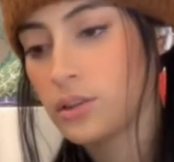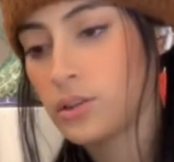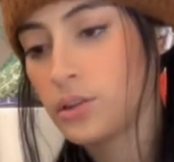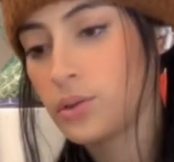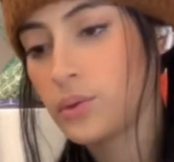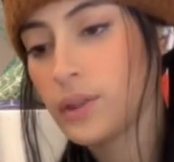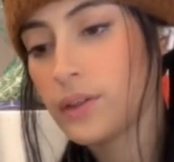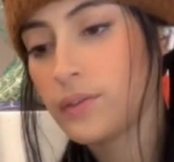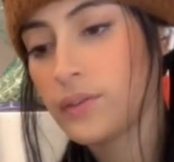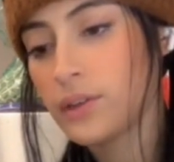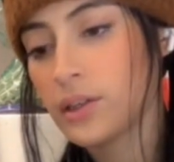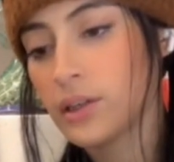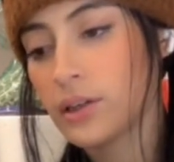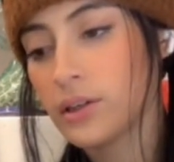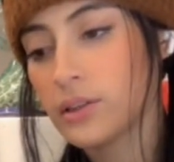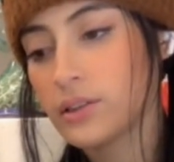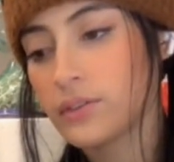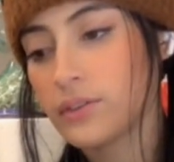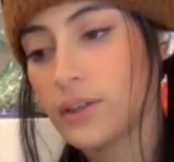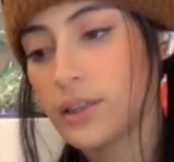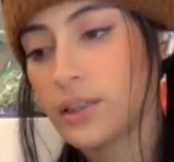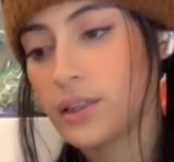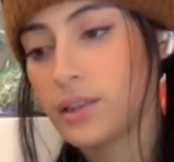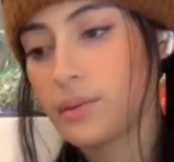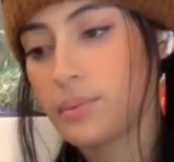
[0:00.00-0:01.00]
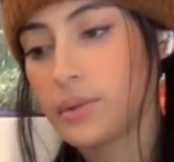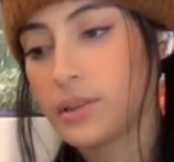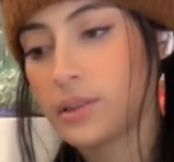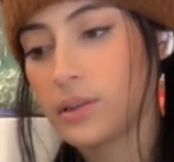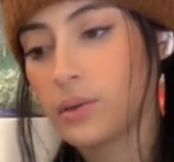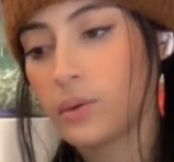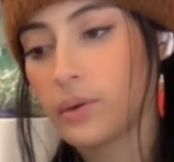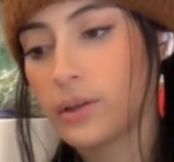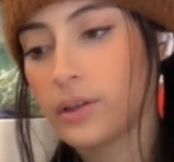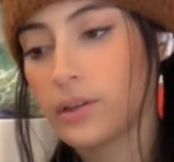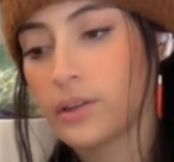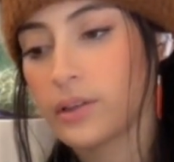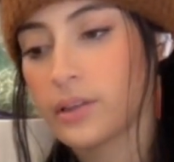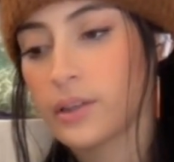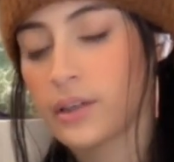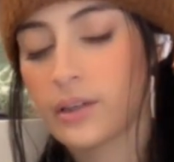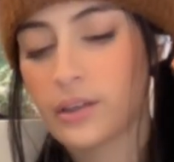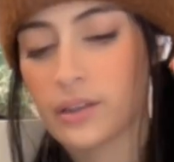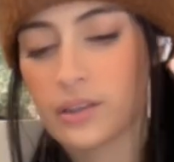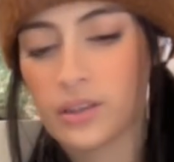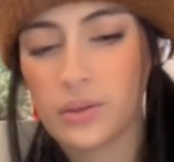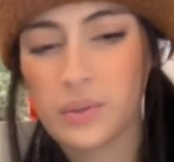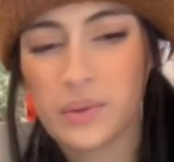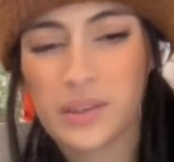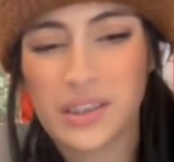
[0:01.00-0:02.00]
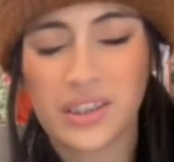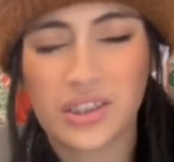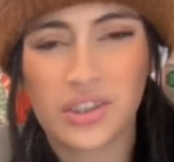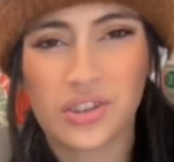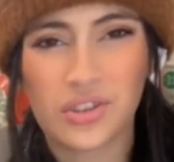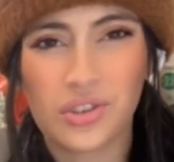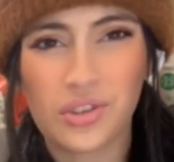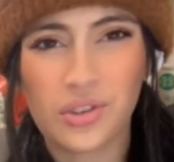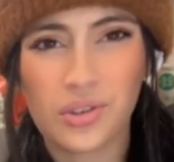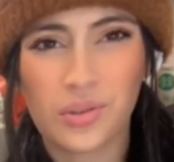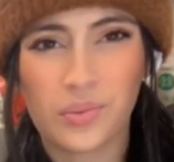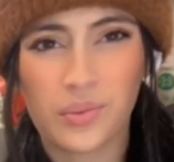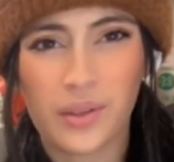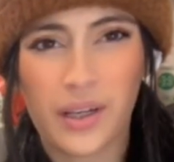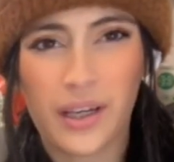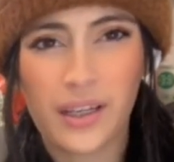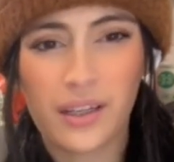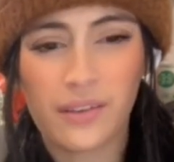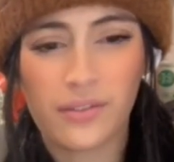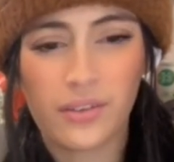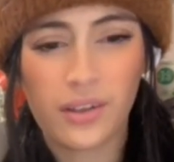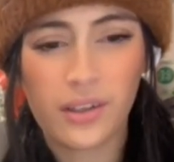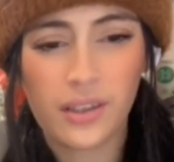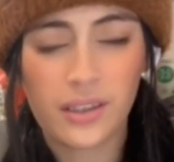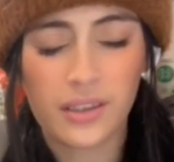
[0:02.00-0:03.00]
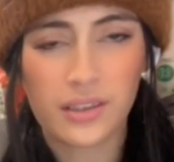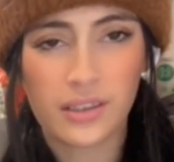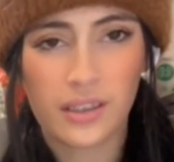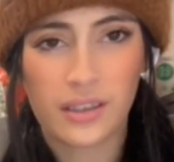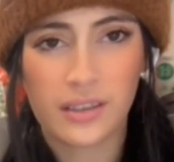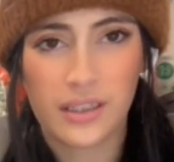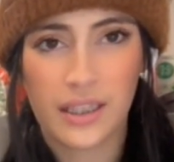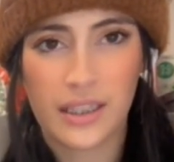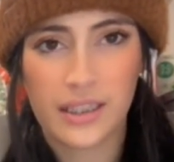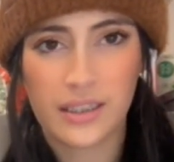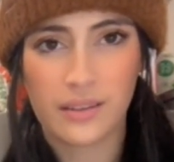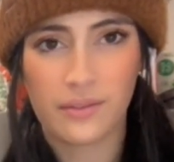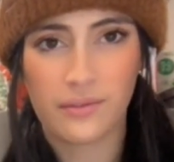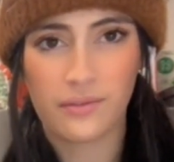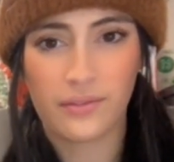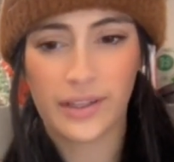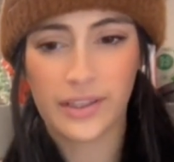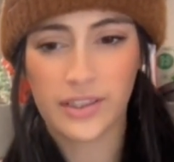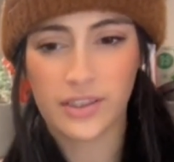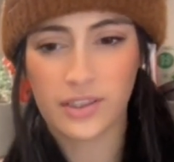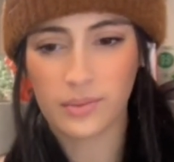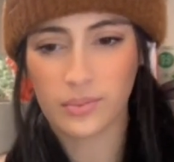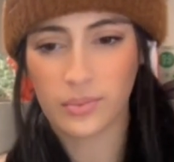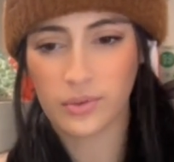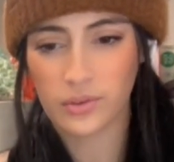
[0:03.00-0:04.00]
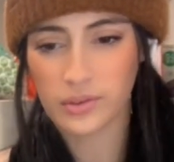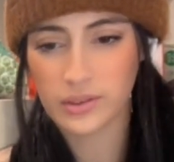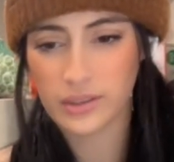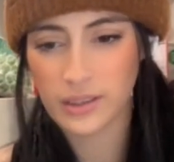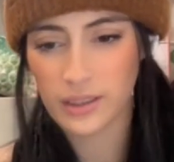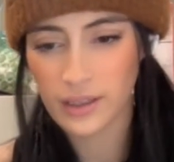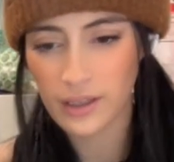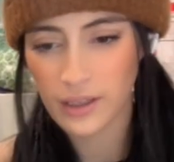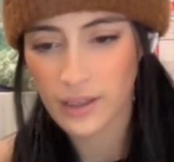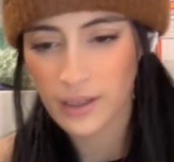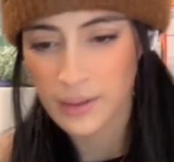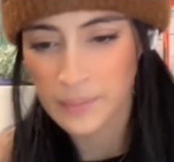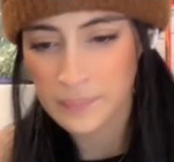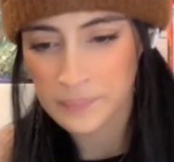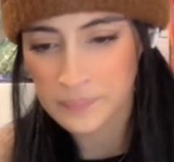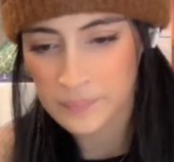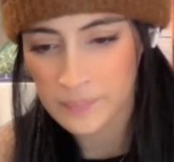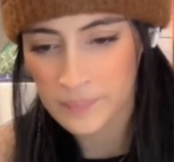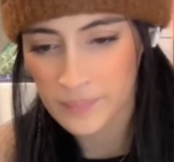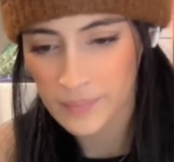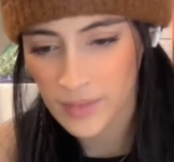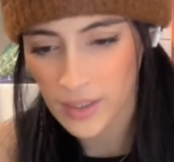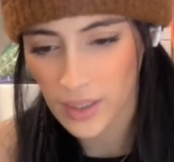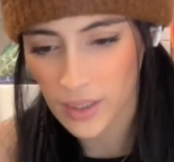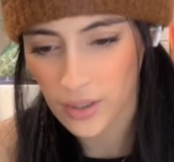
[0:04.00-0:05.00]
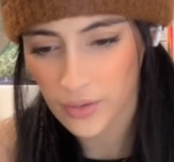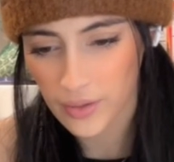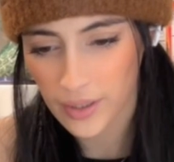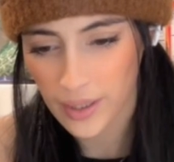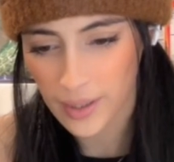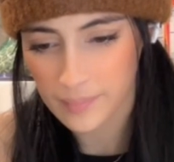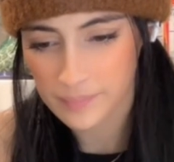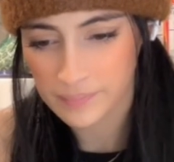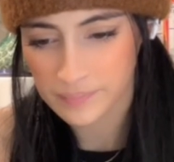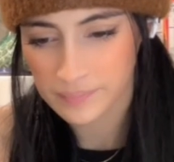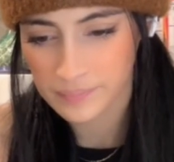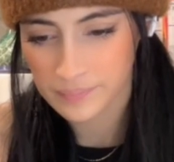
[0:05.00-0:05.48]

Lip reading: Who even knows if I need to put the oil in there? You would assume, right? If you're gonna saute some vegetables. Okay.